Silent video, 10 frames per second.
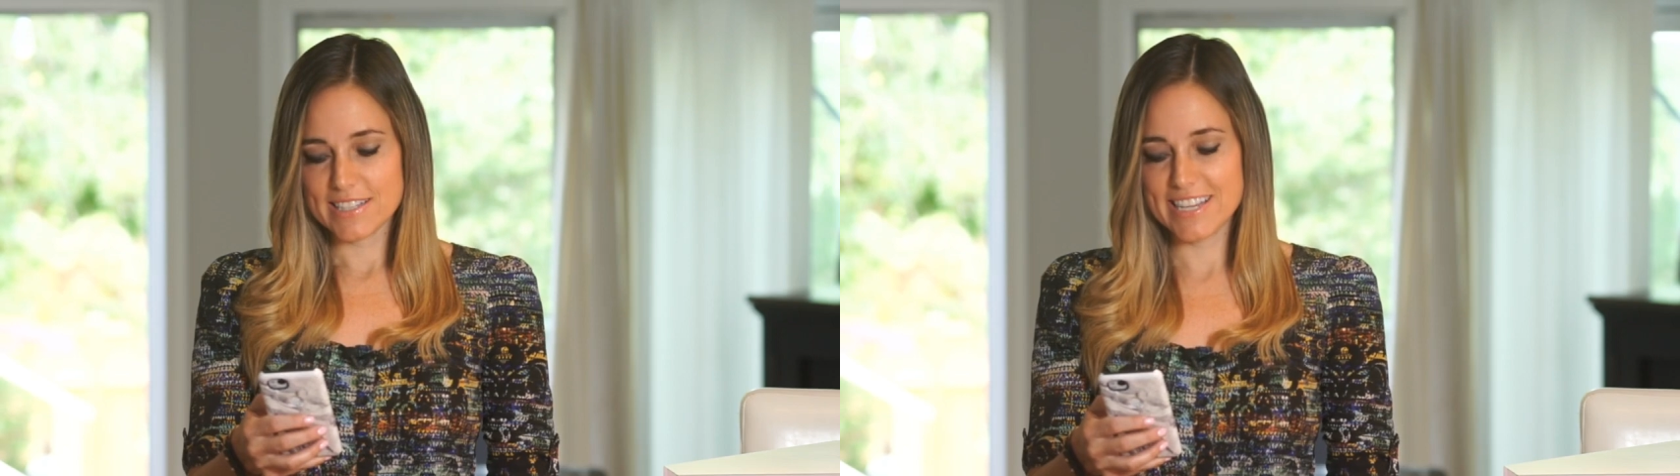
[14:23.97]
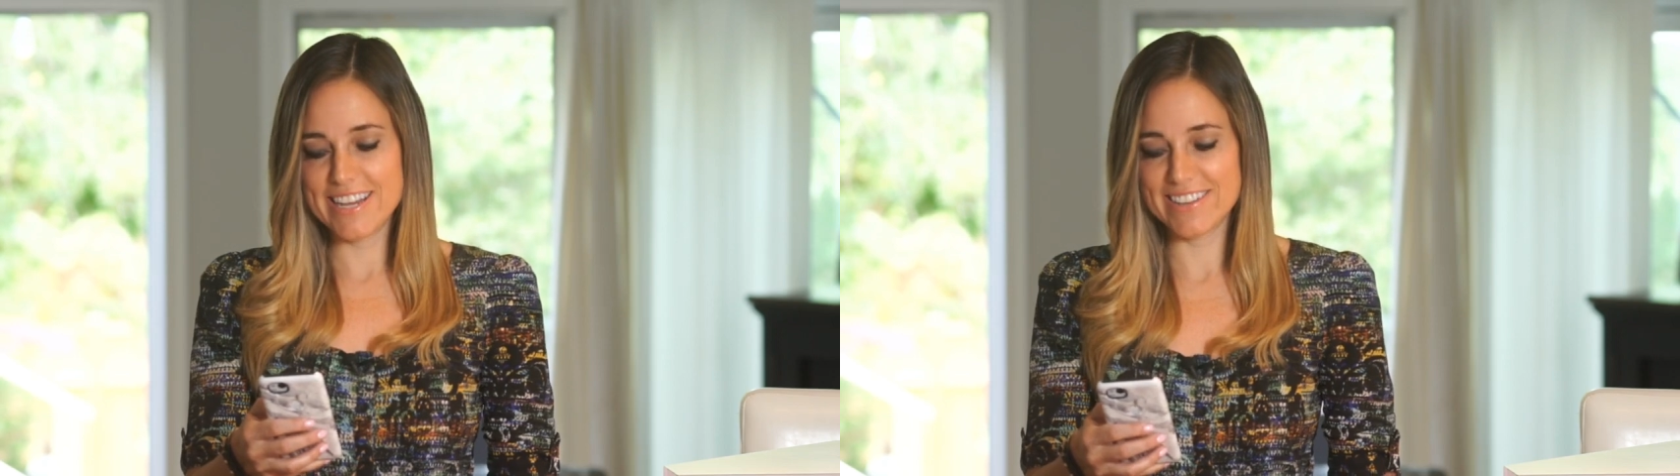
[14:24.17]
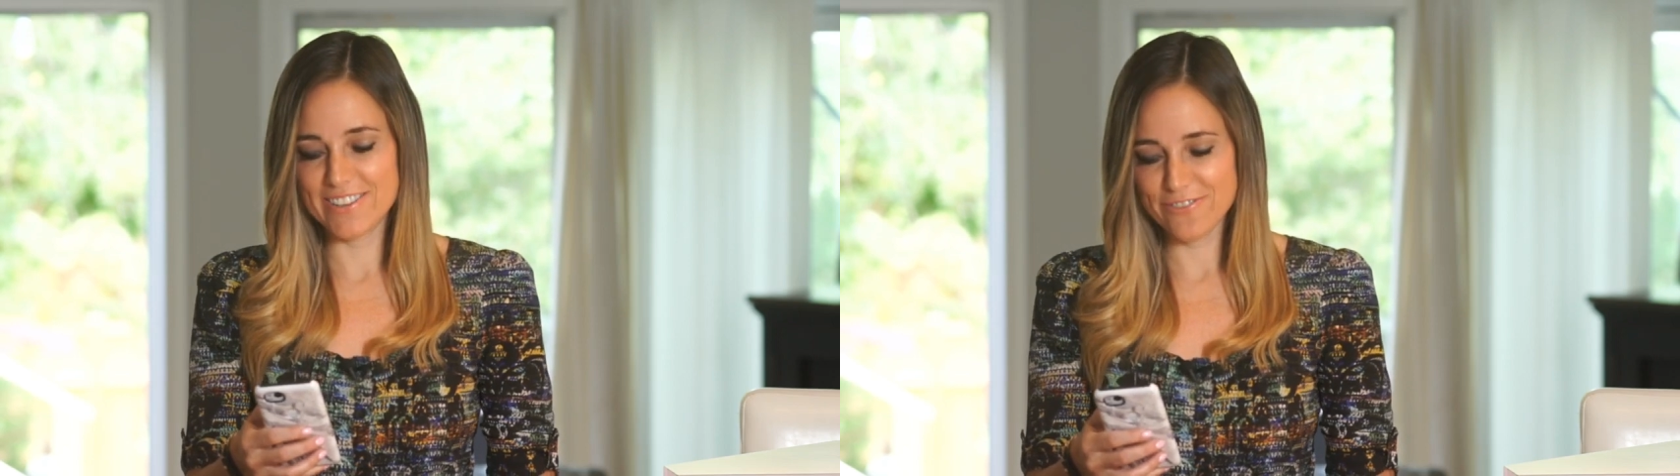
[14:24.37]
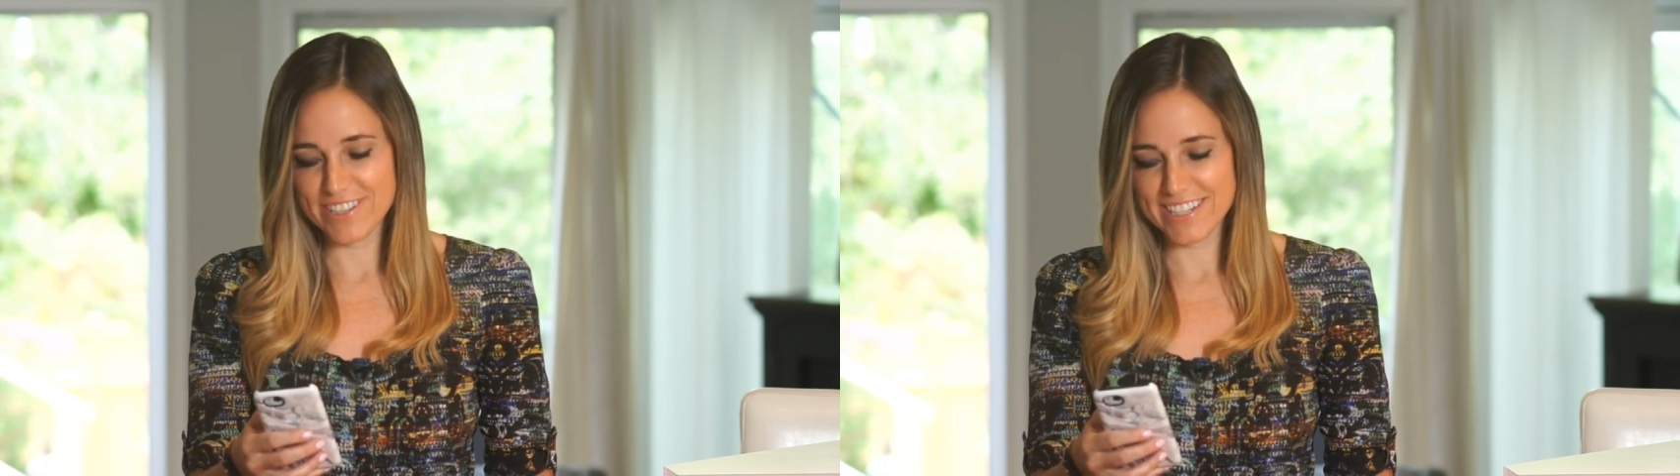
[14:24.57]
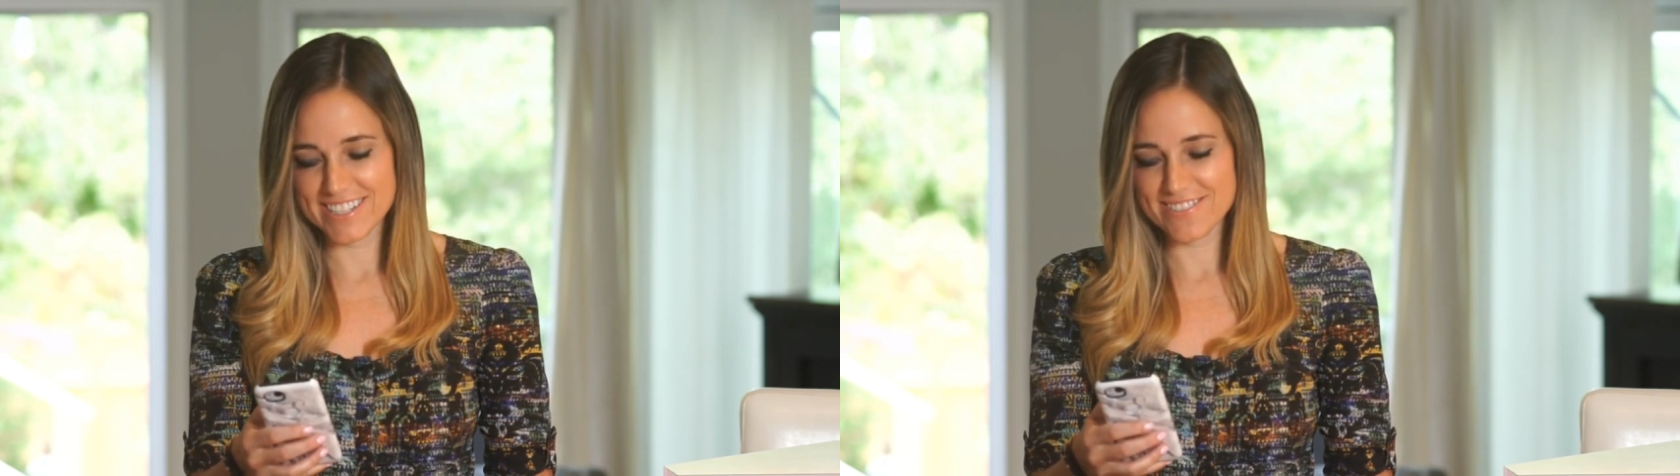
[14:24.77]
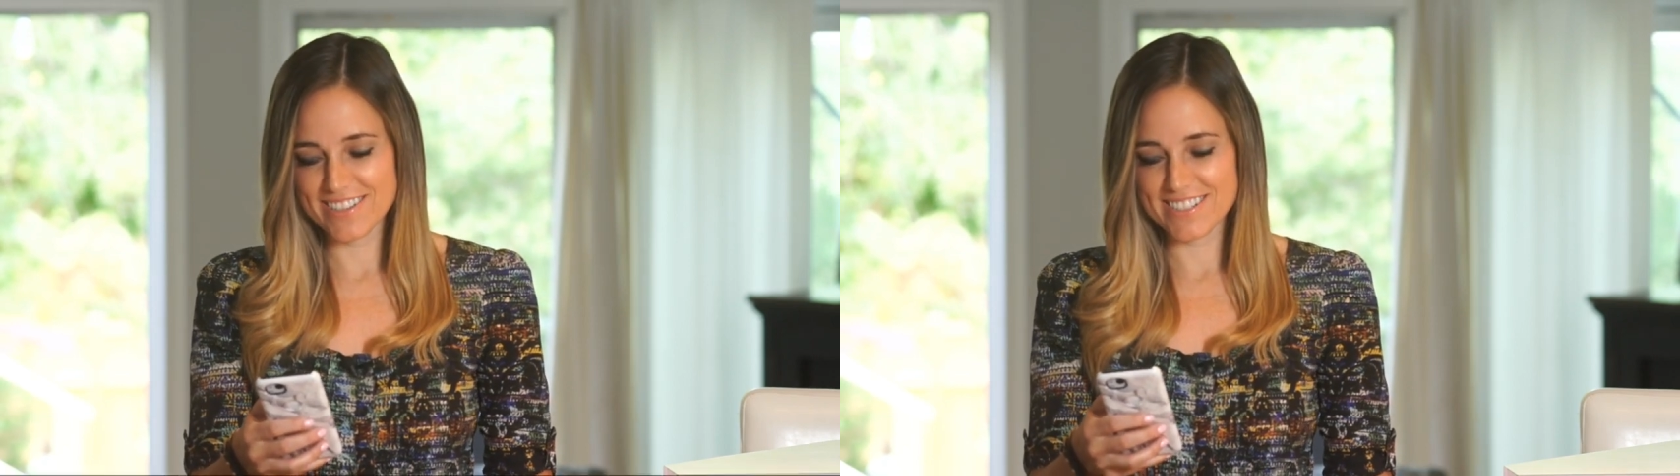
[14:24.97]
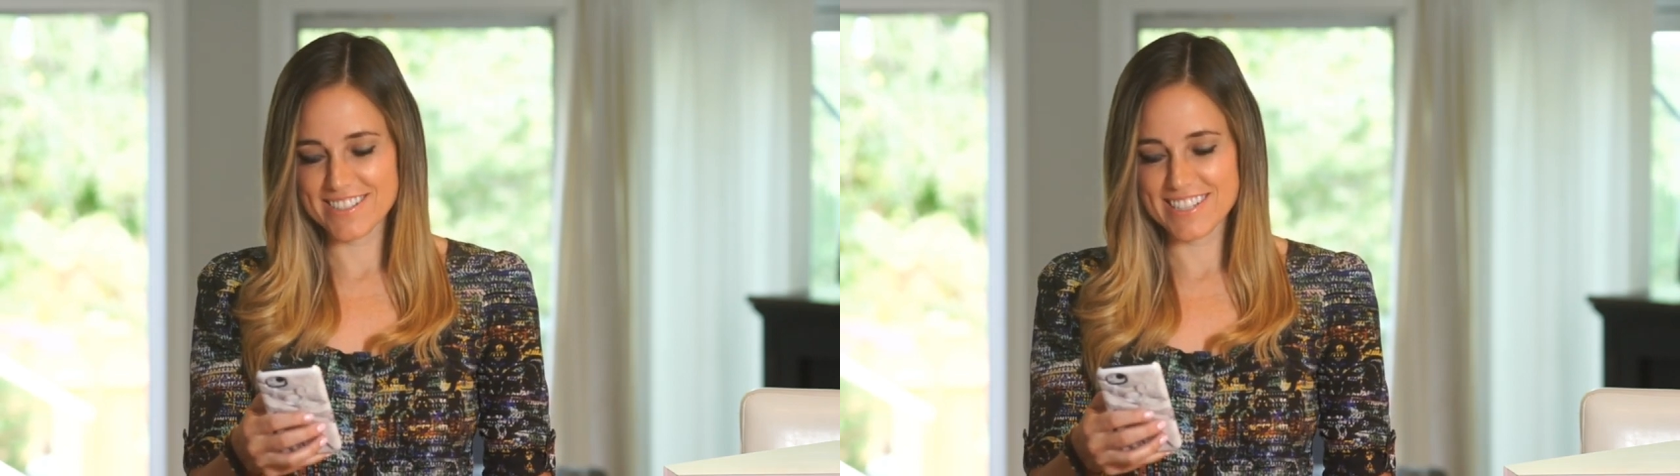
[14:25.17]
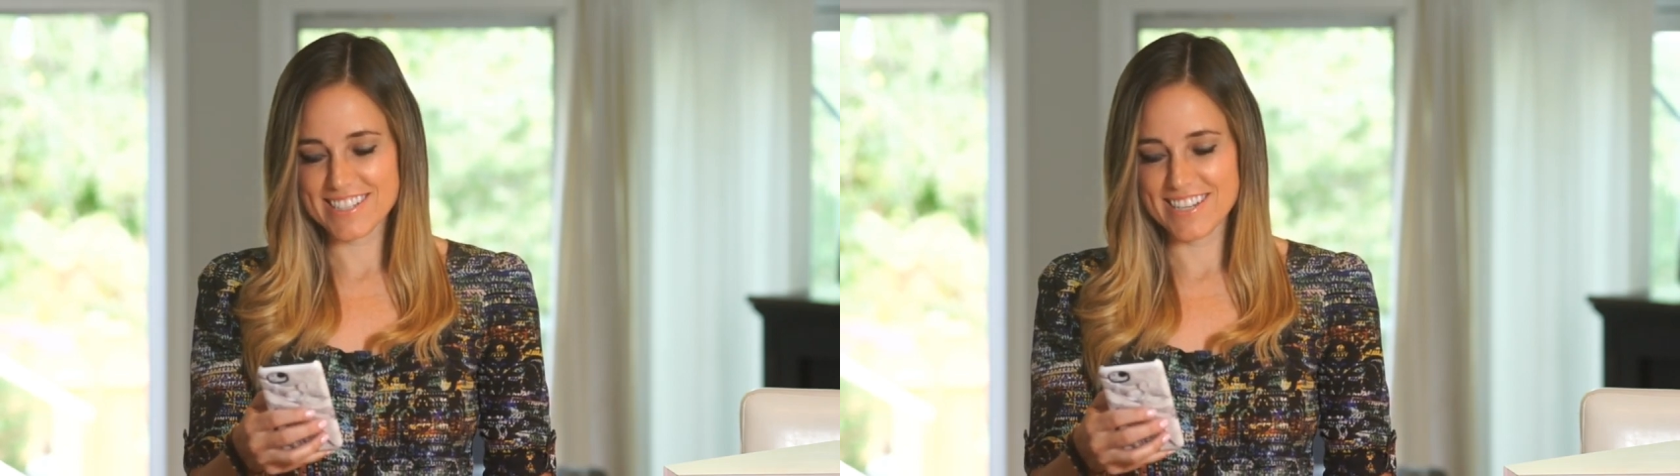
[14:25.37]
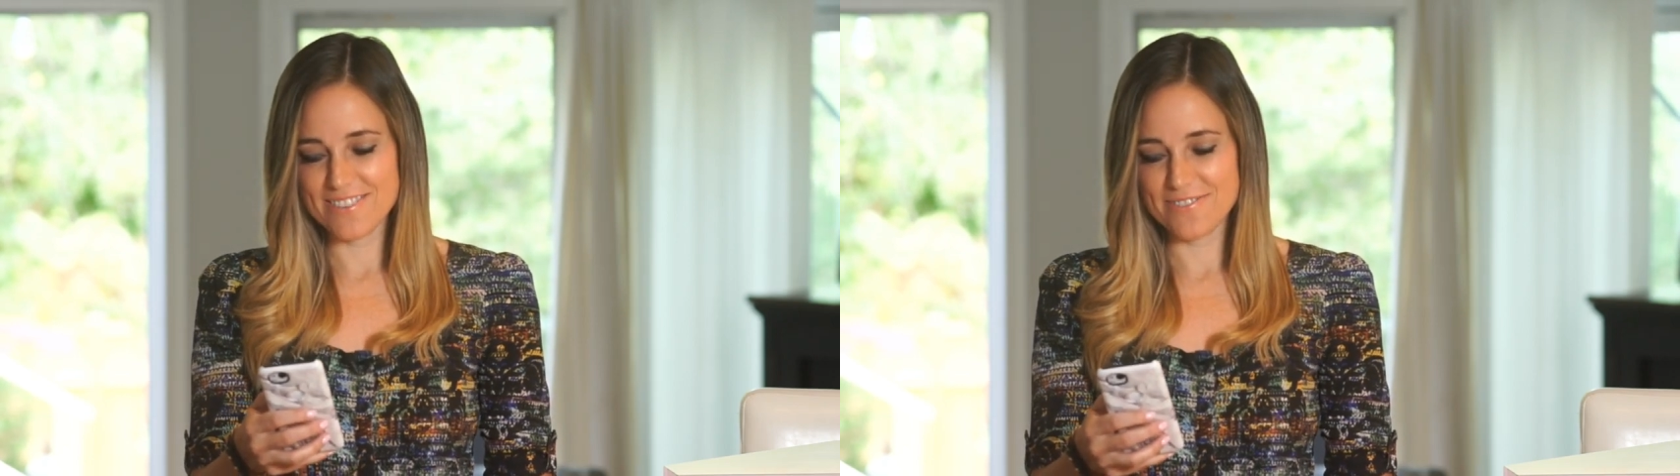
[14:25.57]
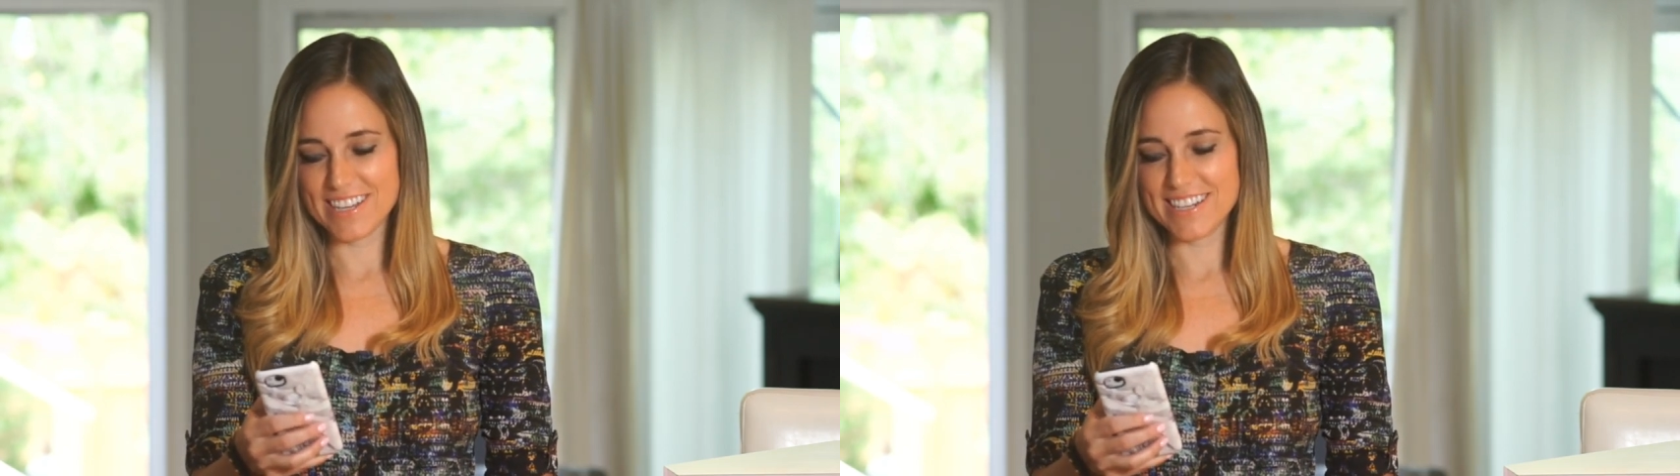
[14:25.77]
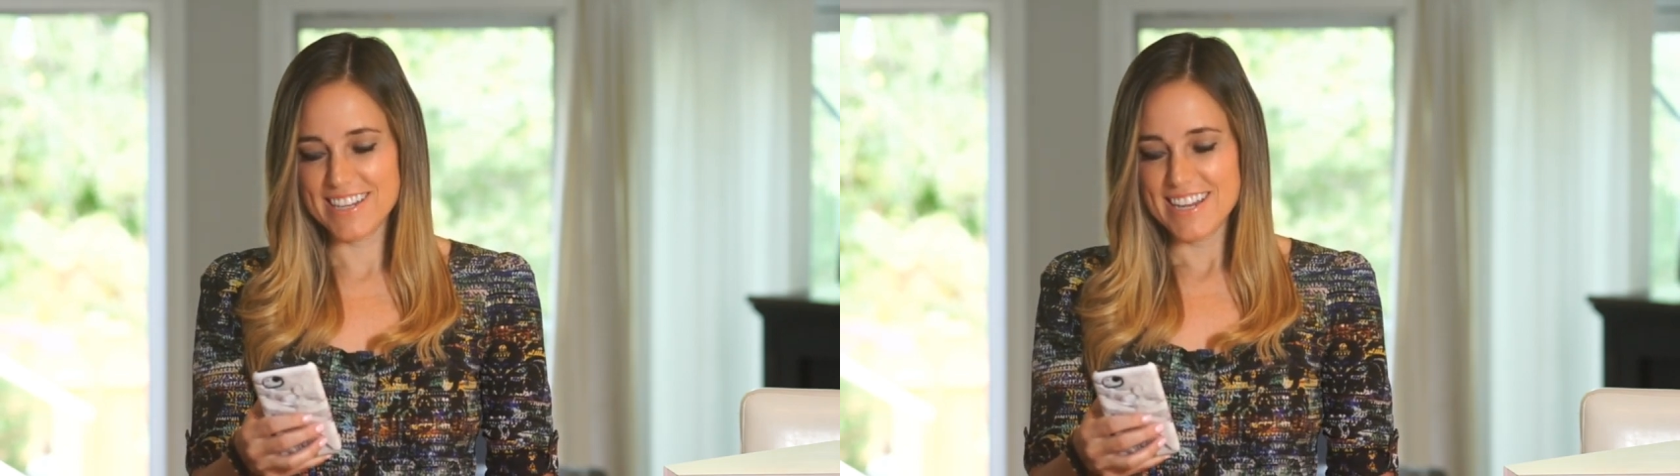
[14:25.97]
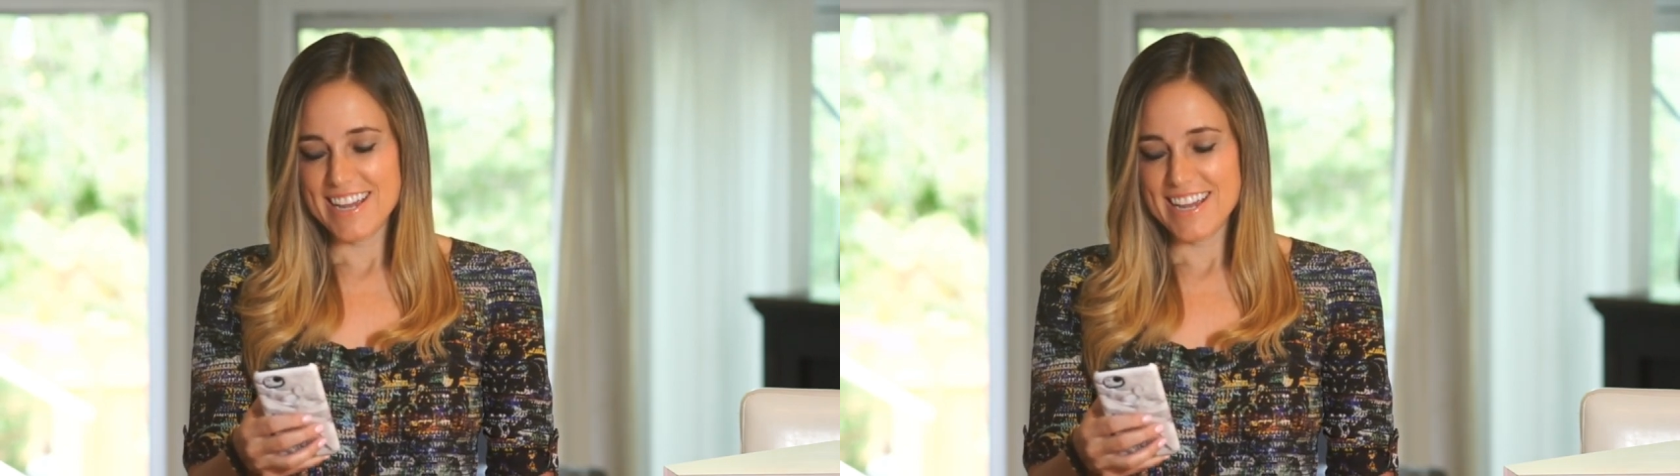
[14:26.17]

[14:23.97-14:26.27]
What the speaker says: see on the feed as well. So that's kind of fun.